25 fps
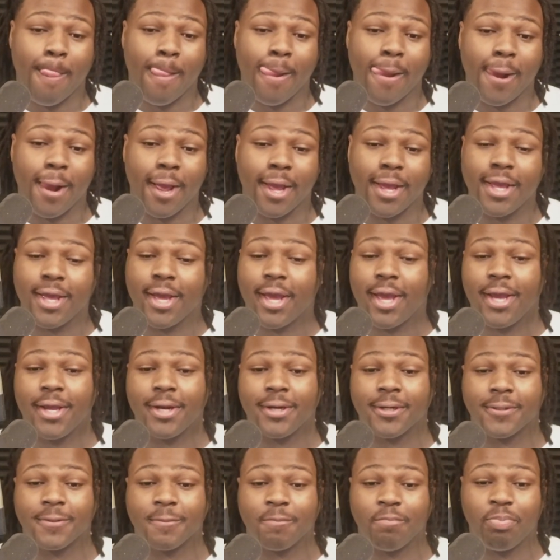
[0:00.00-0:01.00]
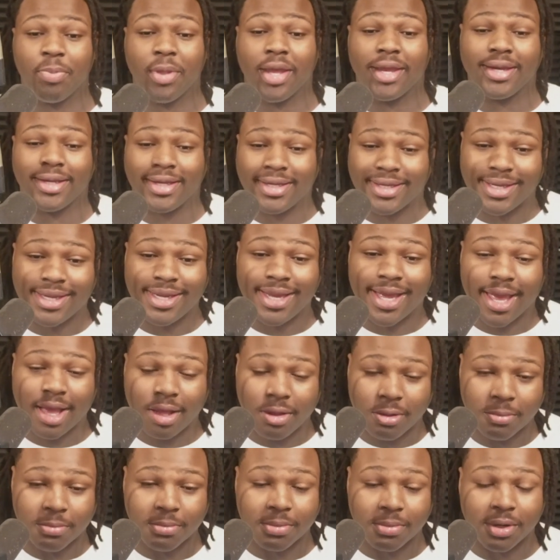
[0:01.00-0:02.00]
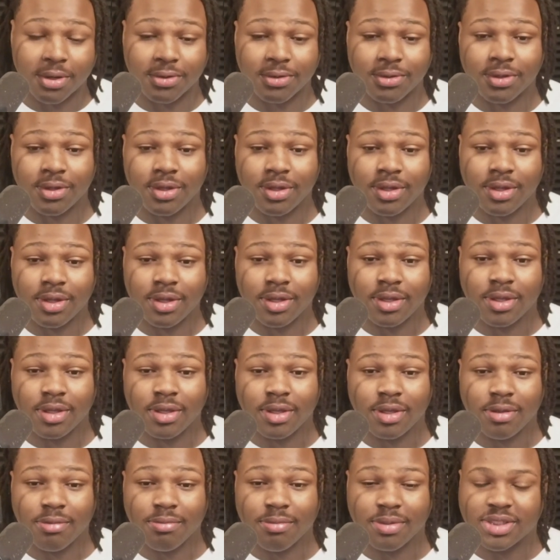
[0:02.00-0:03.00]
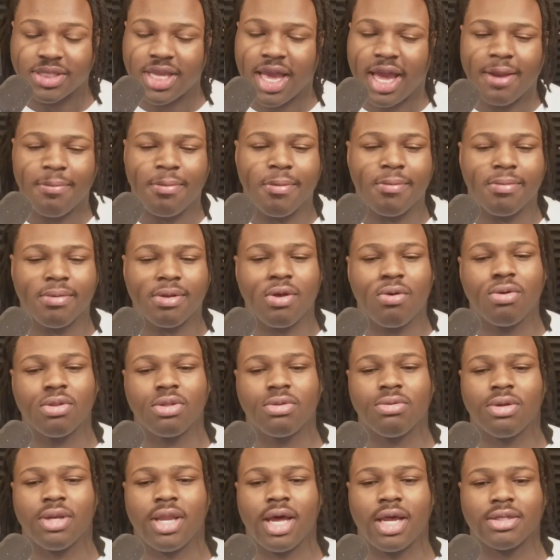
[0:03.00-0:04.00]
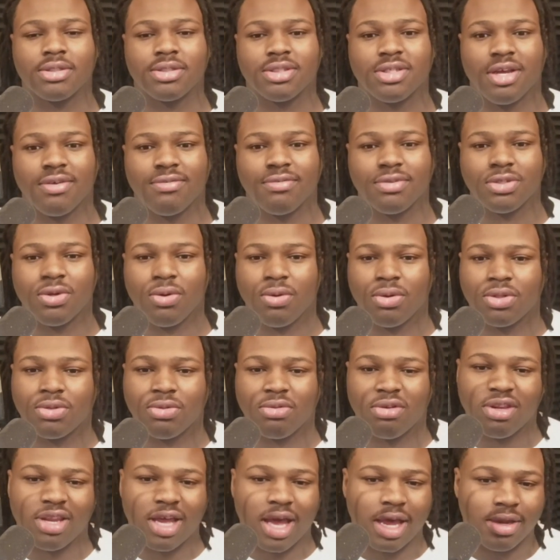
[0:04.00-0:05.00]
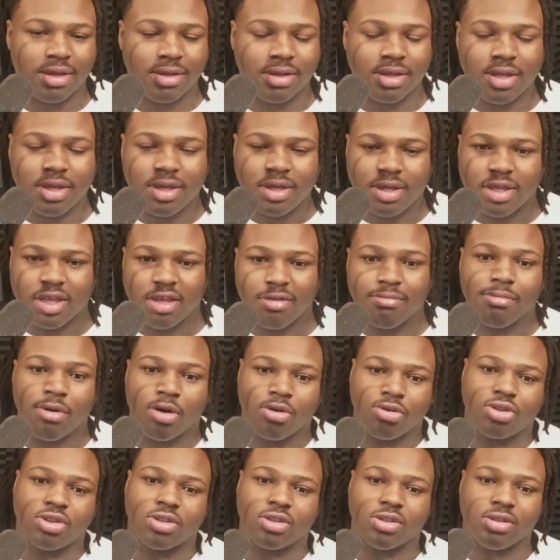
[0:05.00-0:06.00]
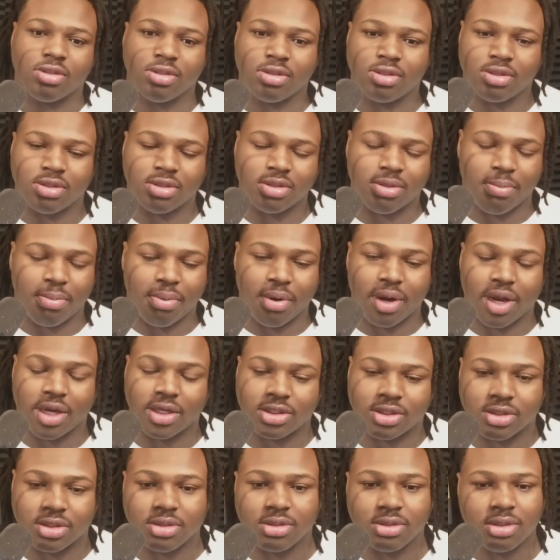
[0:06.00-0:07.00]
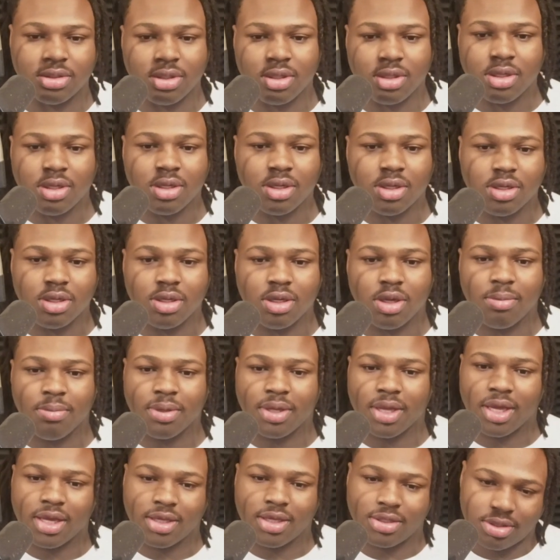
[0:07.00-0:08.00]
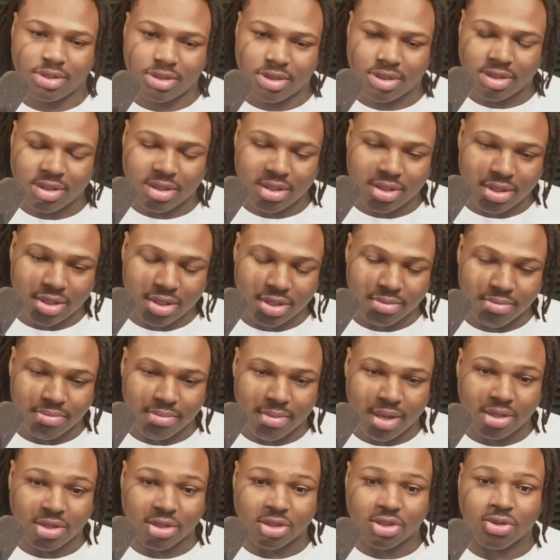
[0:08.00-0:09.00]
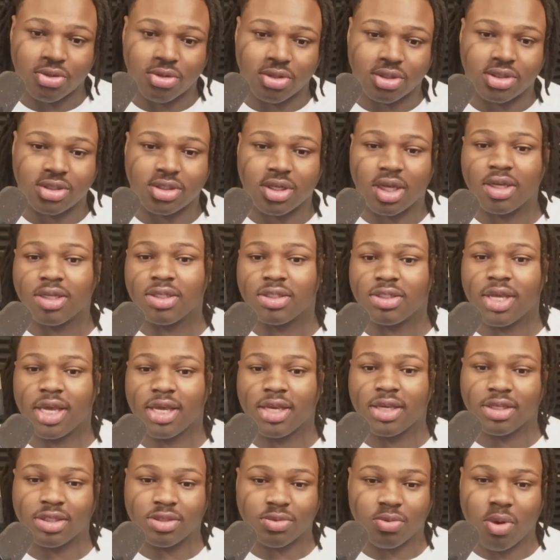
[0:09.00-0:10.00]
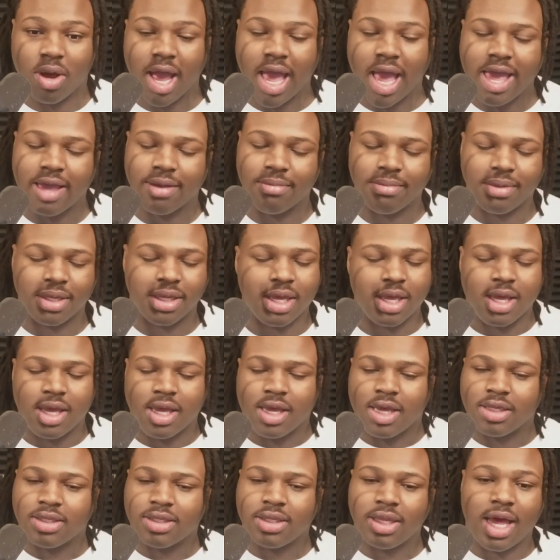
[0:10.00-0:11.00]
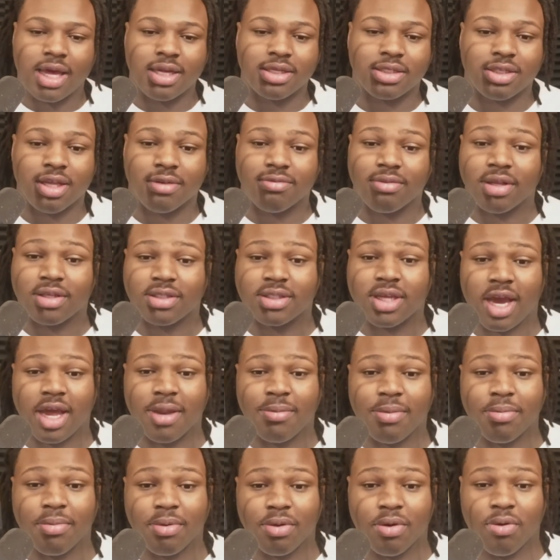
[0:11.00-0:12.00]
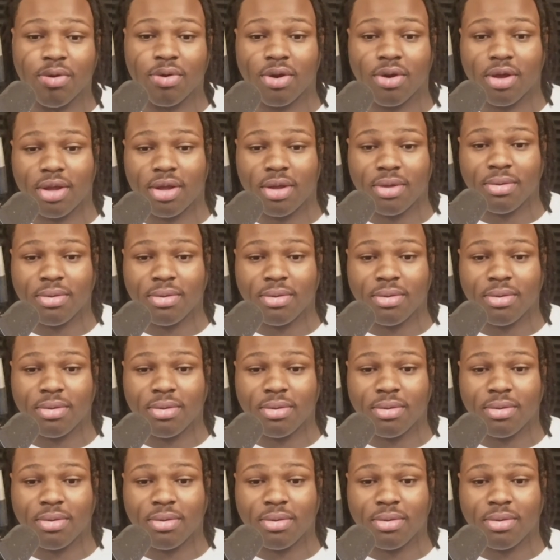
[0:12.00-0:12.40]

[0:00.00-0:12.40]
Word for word: He a hater and he need help, bro. But Scottie Pippen going through a lot of stuff. He's going through a lot of emotions, depression, you know, because Michael Jordan's son is dating his wife. I mean, there's a lot of stuff that Scottie Pippen going on.